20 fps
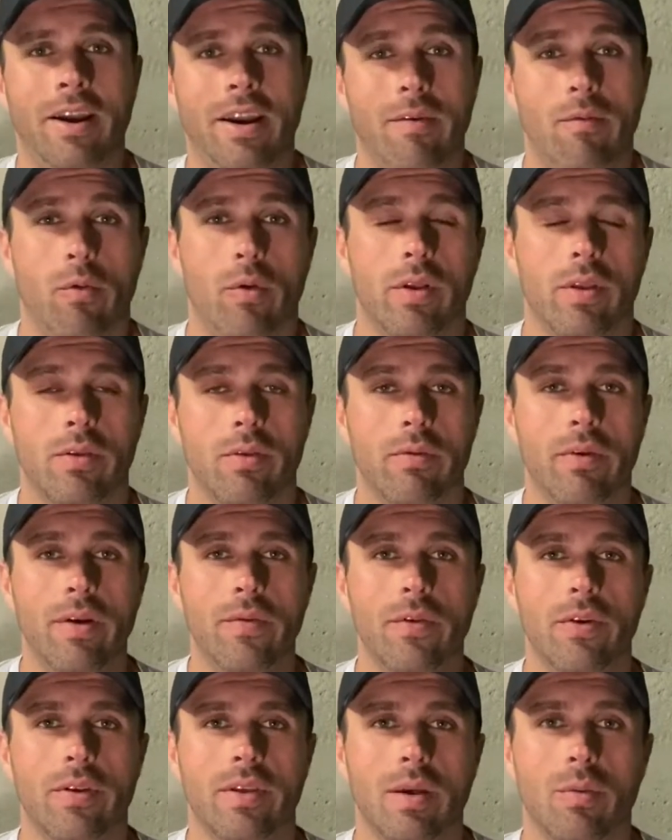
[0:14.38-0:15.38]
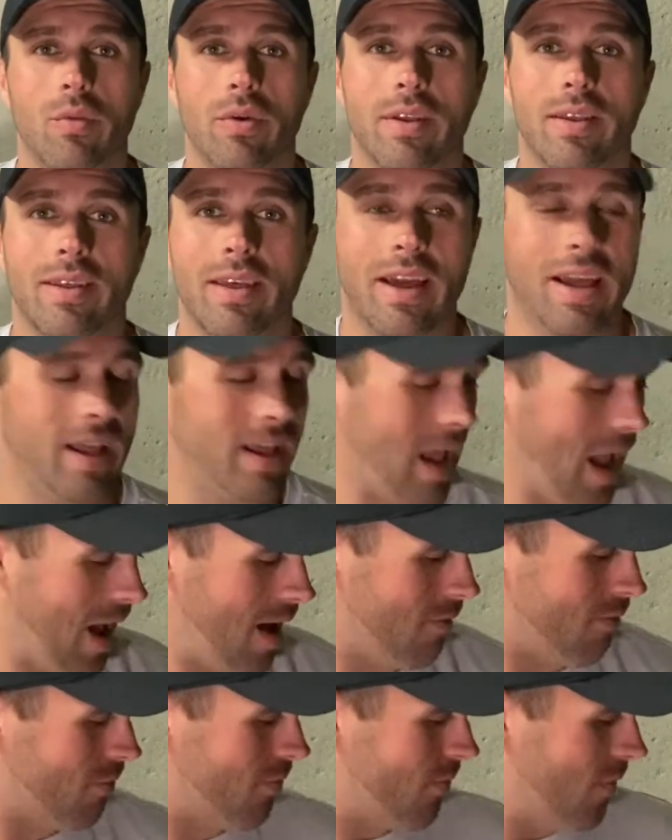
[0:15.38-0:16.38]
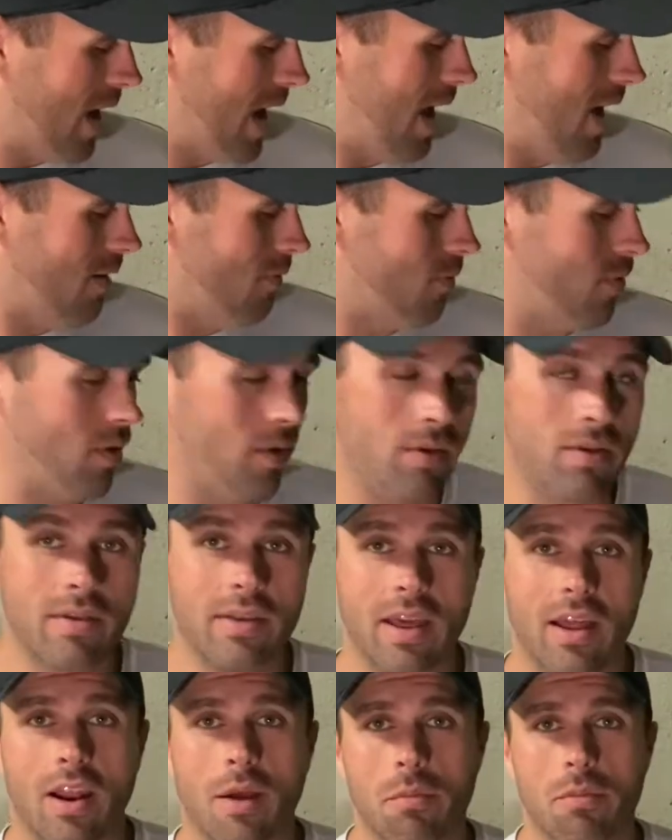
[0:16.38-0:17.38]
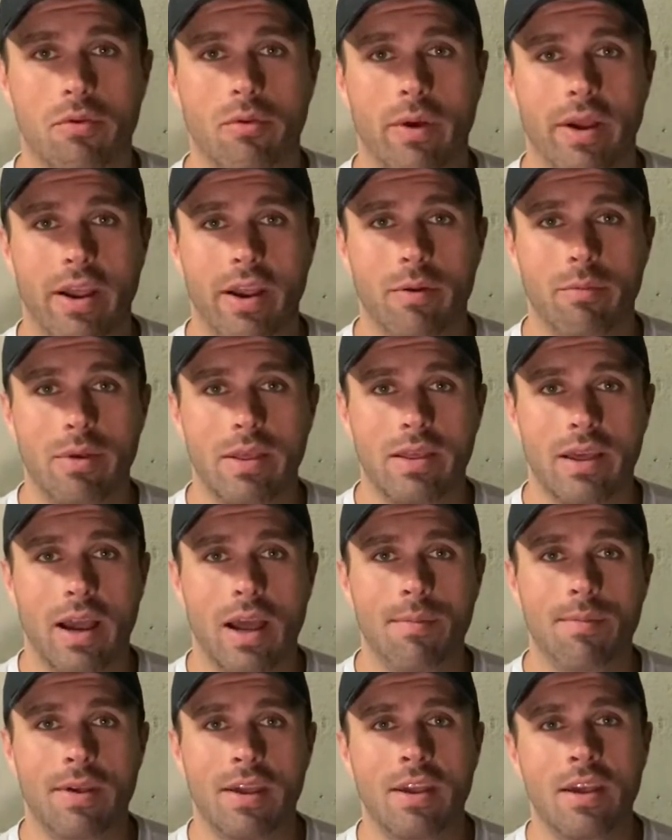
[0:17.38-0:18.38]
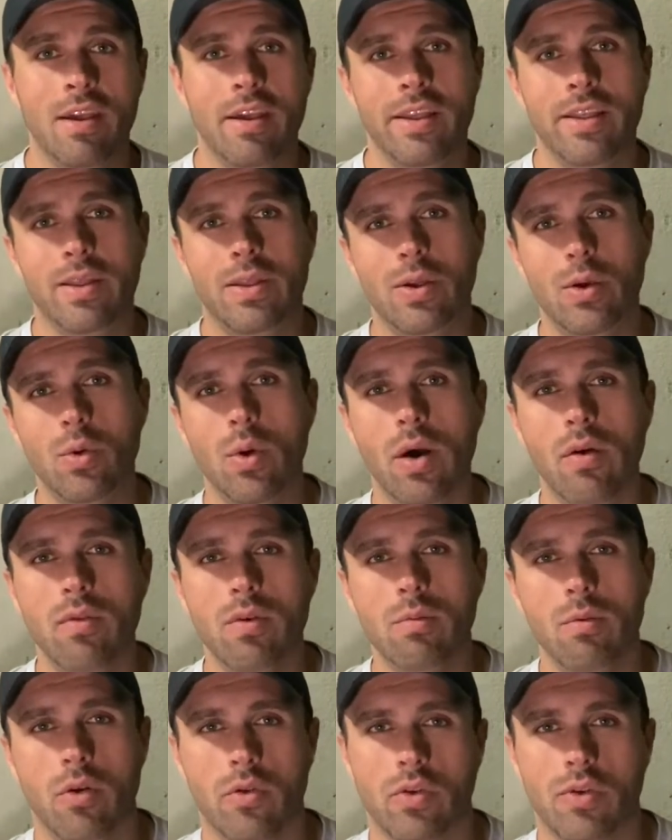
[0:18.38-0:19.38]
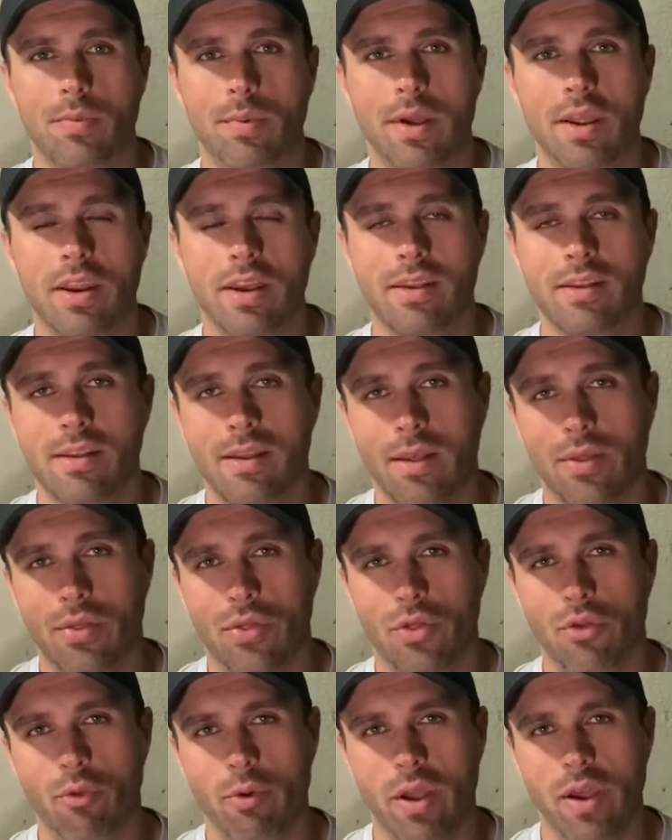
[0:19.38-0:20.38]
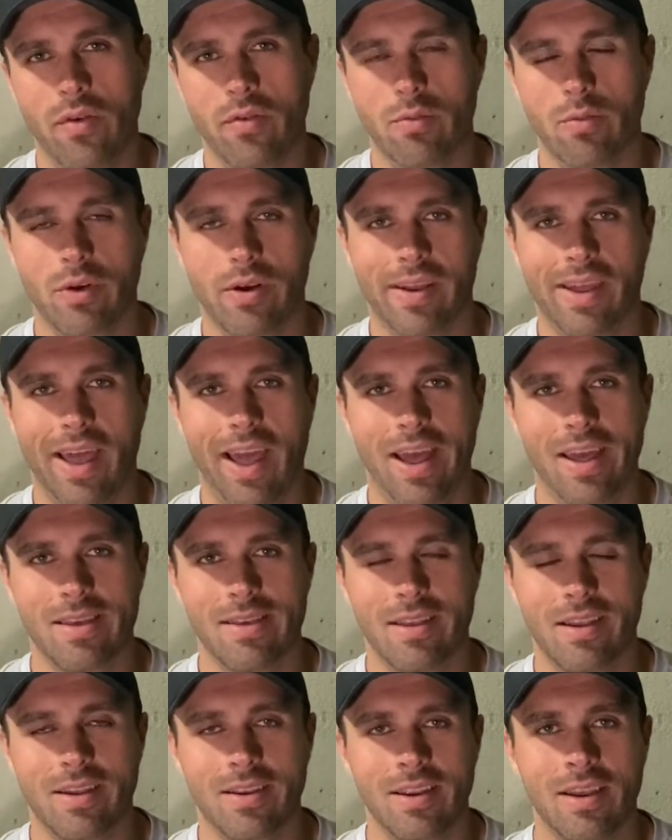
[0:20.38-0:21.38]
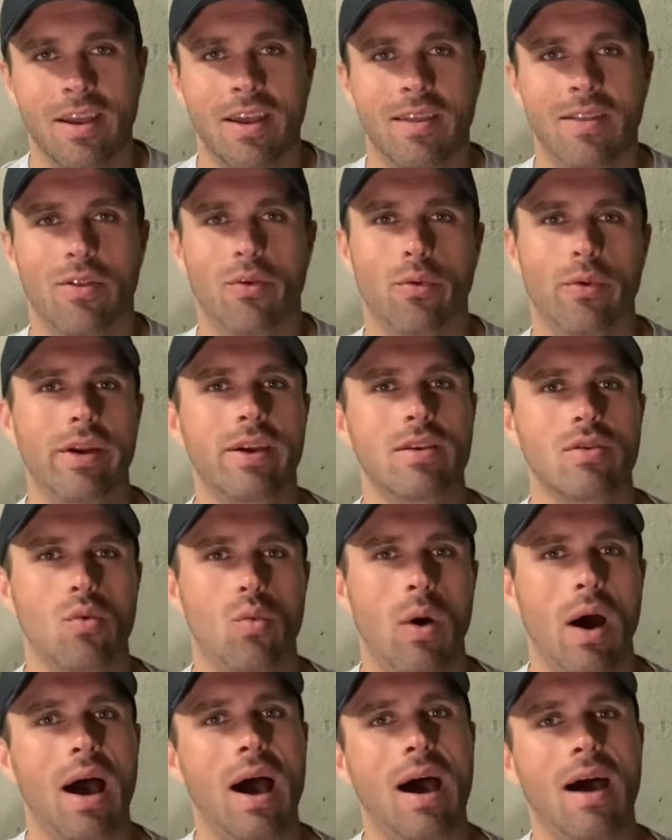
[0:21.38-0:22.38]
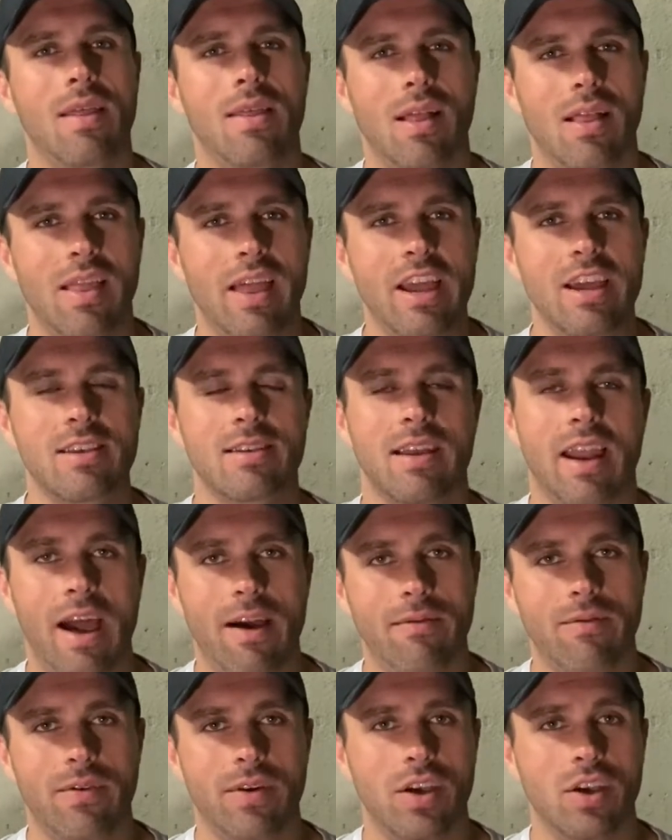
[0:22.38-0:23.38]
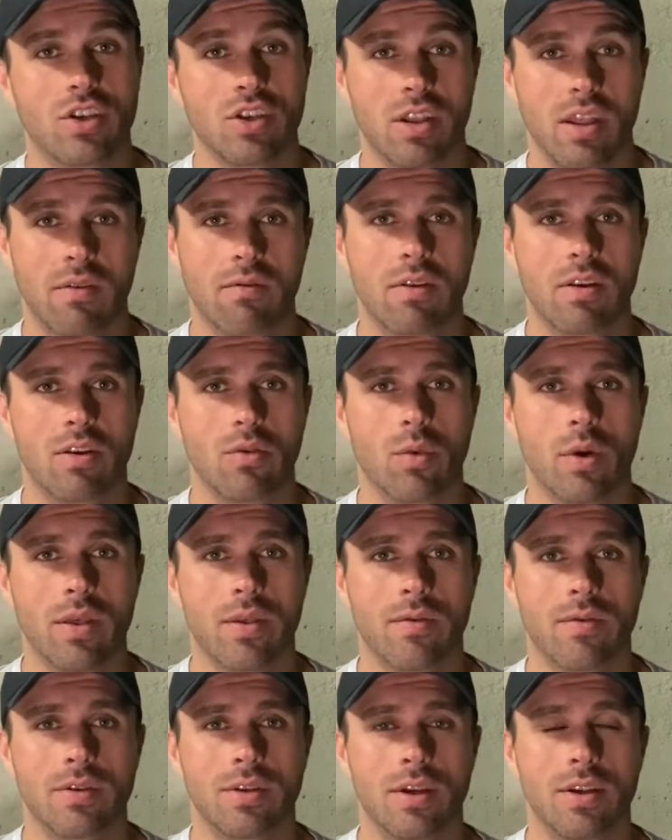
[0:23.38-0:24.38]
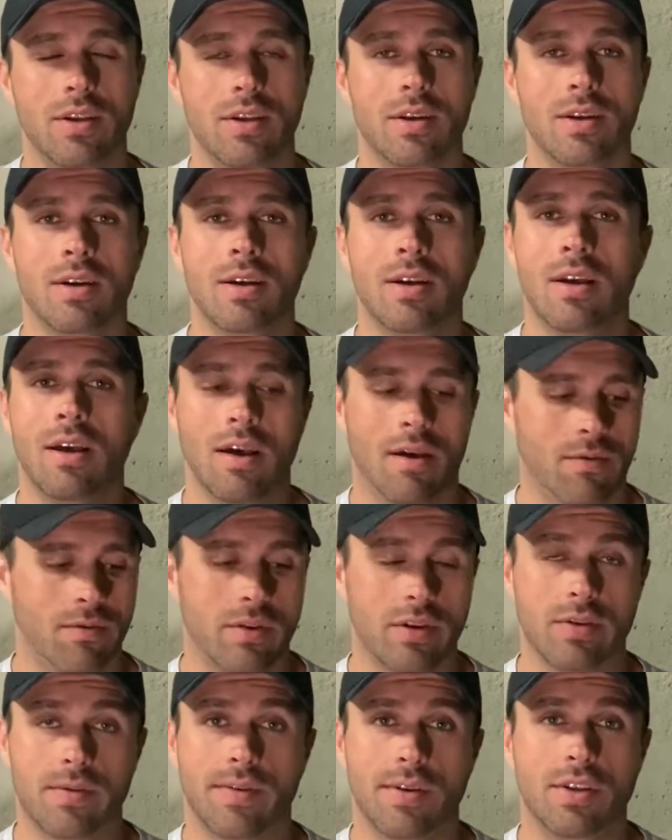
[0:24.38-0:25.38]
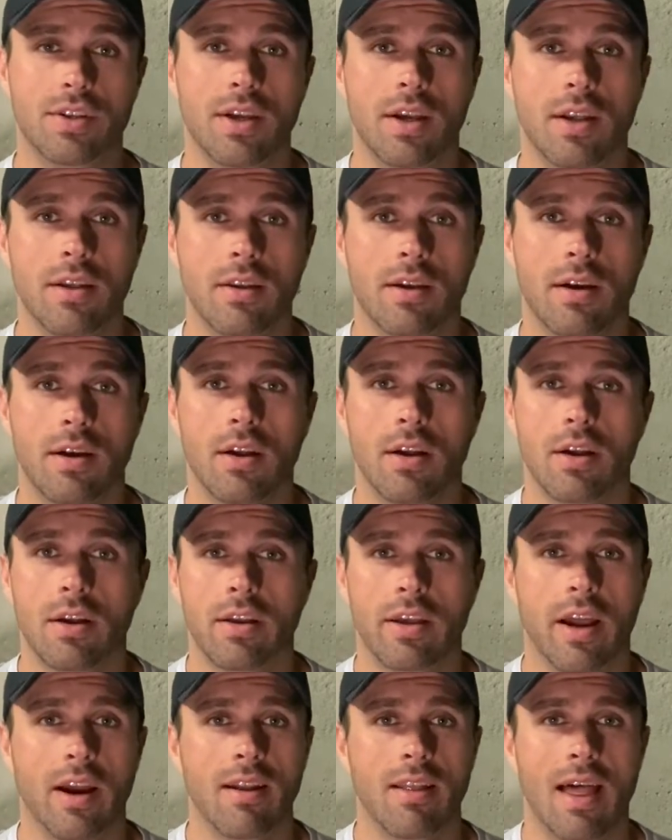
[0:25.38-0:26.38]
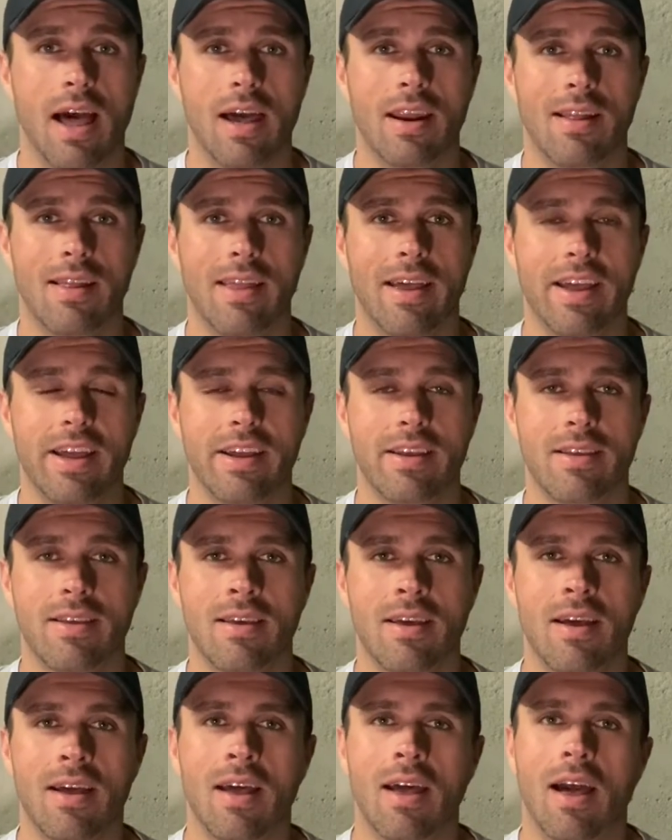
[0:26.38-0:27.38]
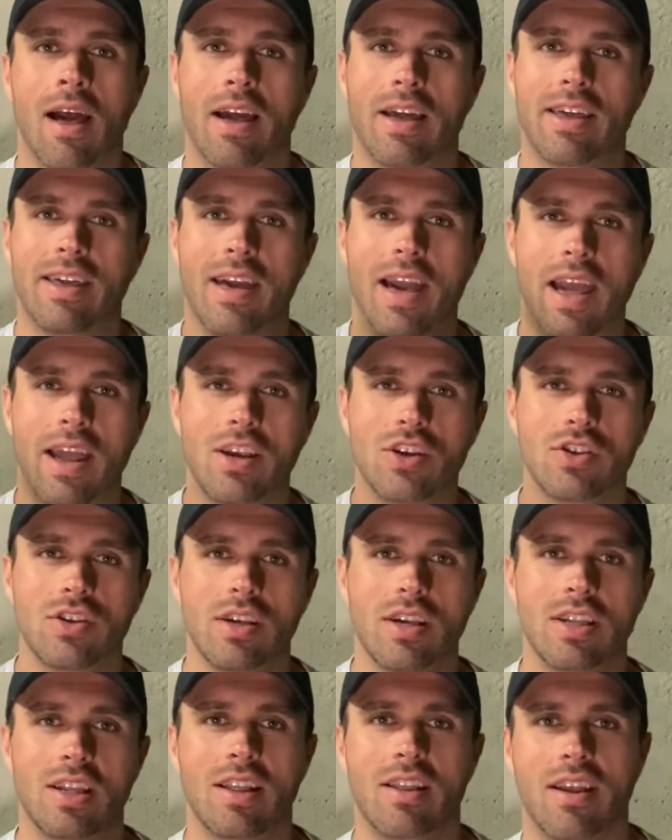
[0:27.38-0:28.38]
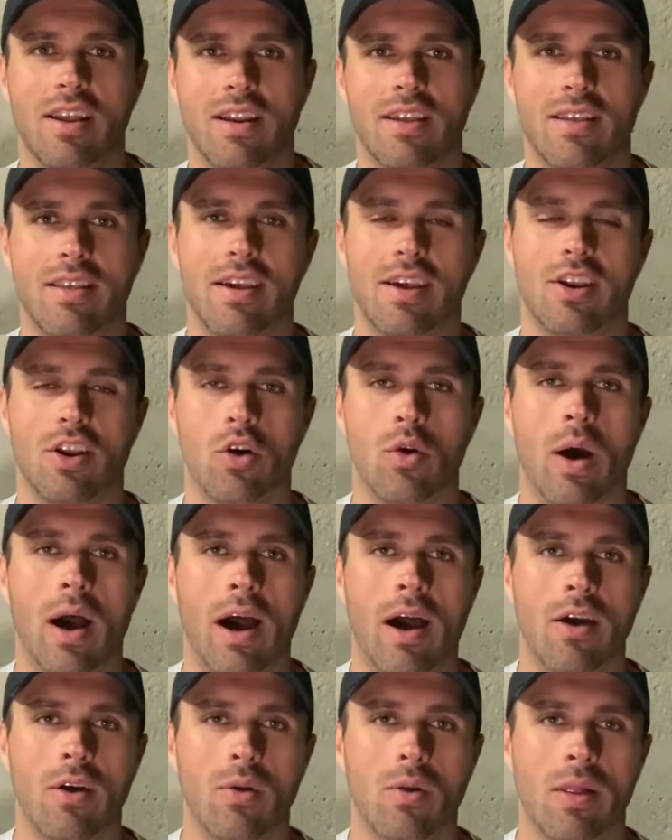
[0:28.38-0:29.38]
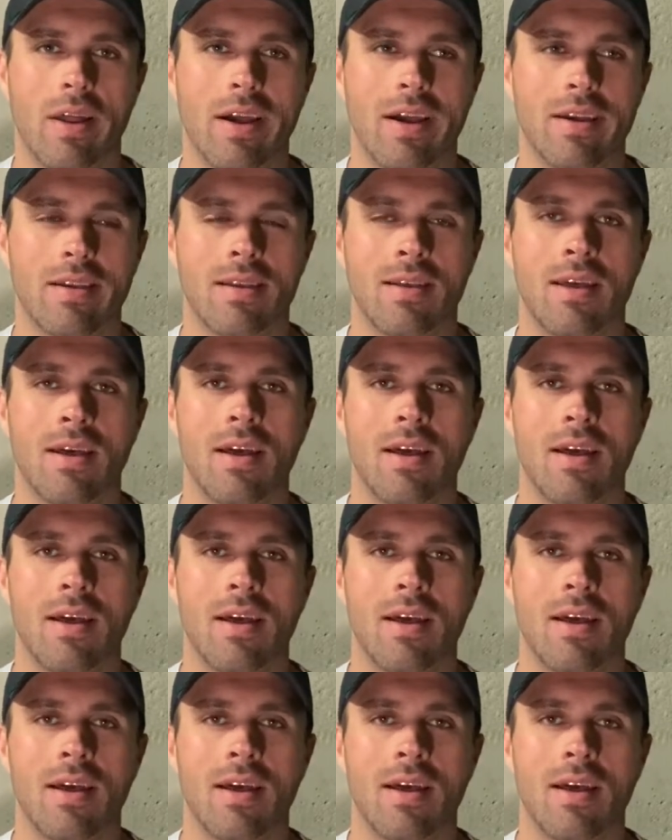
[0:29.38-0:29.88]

everyone, so the very first thing I'm going to say, I have 5 setups right here beside me. 2 of them are spinning, 3 of them are casting. The reason why, the lakes that I fish living in West Virginia, I fish Virginia, Carolina lakes, occasionally in the Tennessee and Ohio lakes.